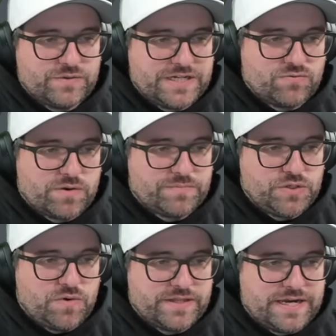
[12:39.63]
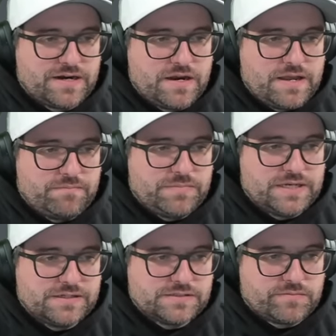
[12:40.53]
We didn't want blue on there
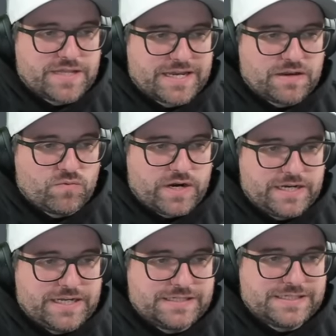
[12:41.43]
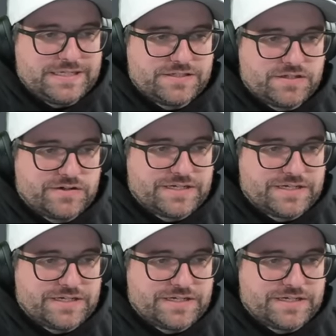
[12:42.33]
because black and white is easier.